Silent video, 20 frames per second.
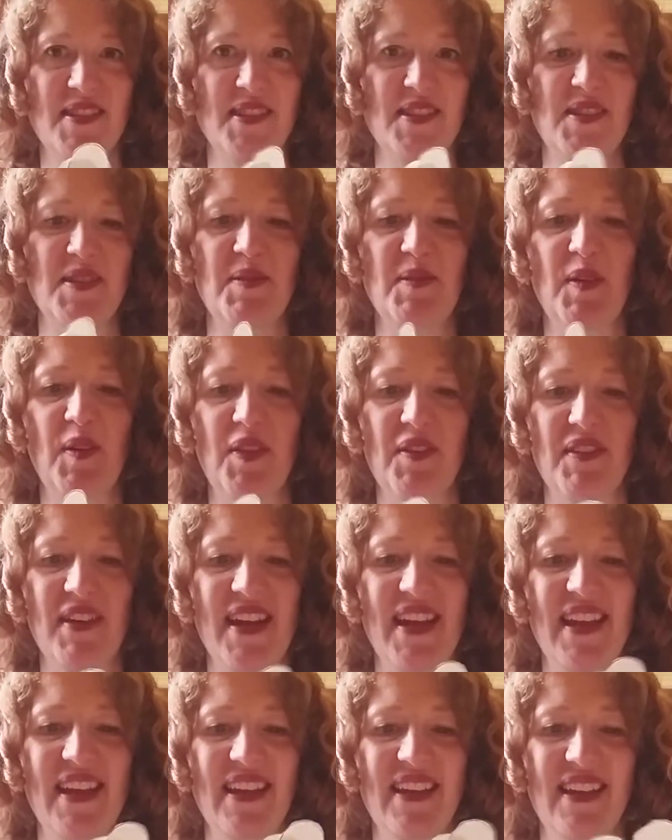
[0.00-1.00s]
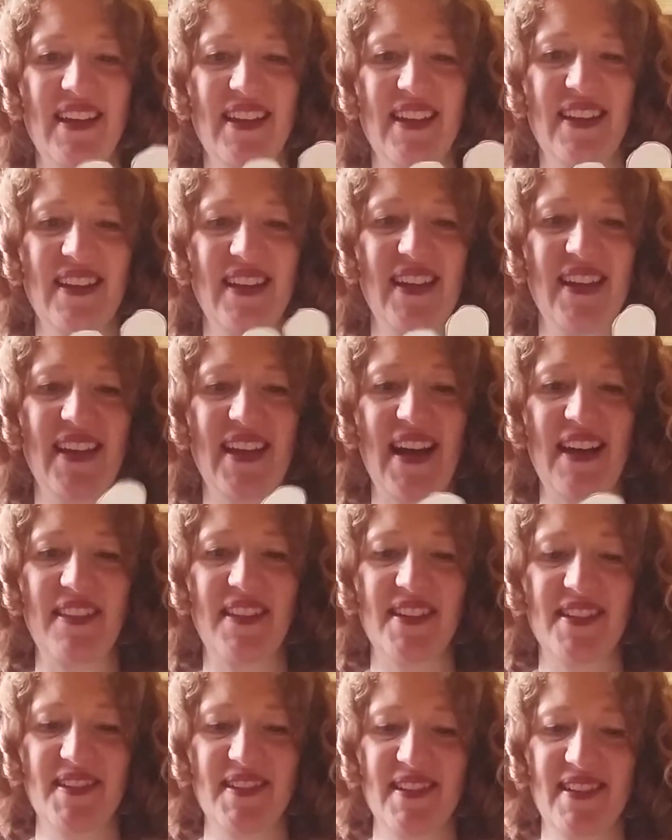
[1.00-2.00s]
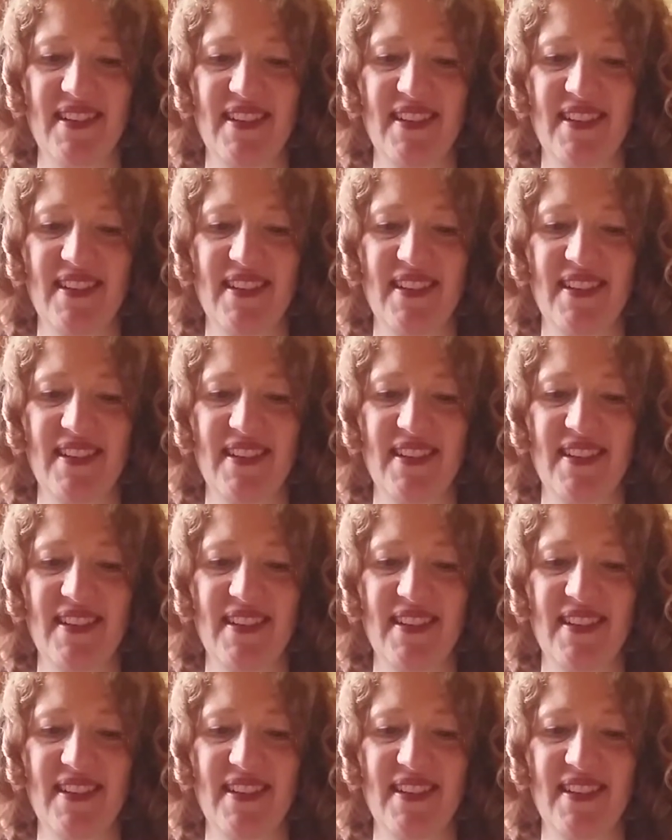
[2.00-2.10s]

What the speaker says: two or three gathered